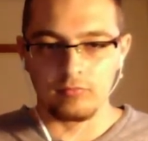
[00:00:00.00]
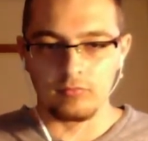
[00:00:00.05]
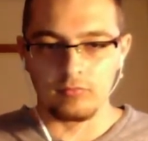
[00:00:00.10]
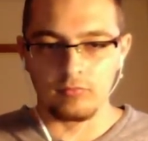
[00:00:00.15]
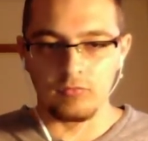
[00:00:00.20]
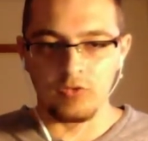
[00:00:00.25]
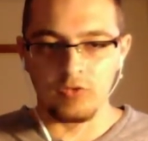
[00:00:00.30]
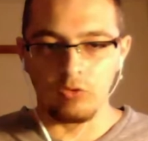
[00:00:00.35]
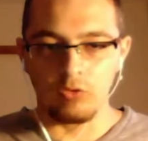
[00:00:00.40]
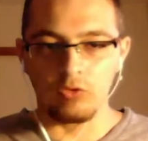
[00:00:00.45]

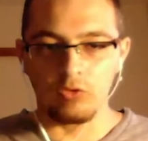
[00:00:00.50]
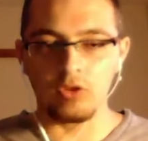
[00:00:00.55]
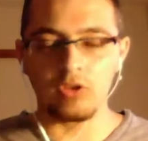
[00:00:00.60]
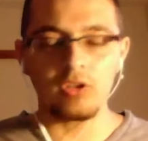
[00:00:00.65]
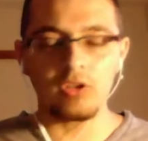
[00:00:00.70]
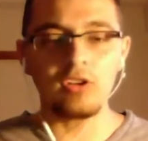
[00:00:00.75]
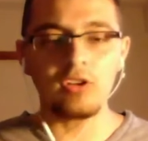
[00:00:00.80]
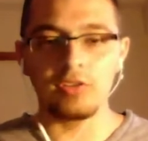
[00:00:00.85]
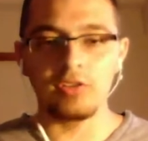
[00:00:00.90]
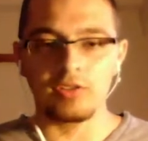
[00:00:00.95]
Well, oh,
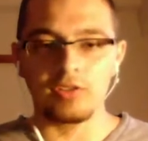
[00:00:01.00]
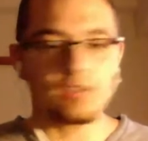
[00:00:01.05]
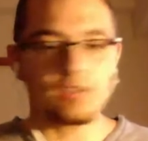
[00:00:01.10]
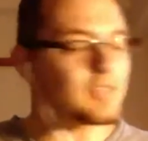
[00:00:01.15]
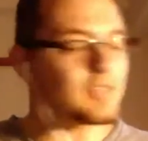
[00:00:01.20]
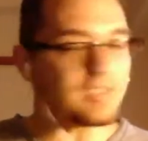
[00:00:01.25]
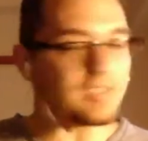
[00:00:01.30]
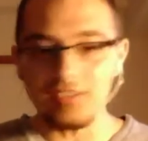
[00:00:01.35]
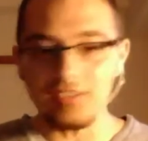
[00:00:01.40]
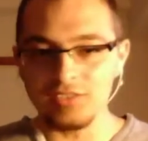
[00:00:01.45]
here he
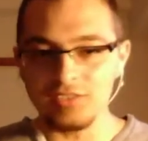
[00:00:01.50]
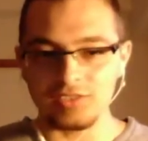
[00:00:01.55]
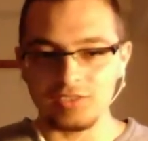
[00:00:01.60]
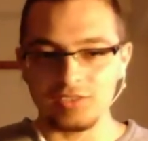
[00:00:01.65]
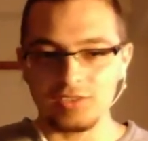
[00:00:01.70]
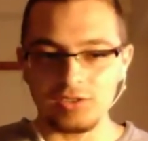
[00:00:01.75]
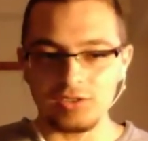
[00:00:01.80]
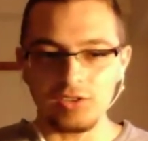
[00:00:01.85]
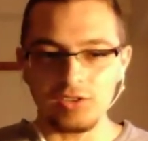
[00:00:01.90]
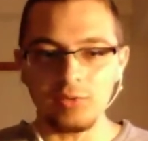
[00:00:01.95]
goes! Who's gonna
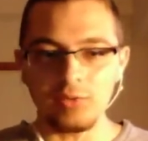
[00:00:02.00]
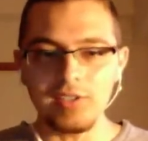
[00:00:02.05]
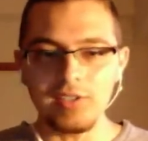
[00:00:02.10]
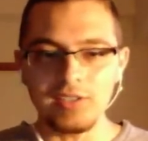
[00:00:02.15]
win?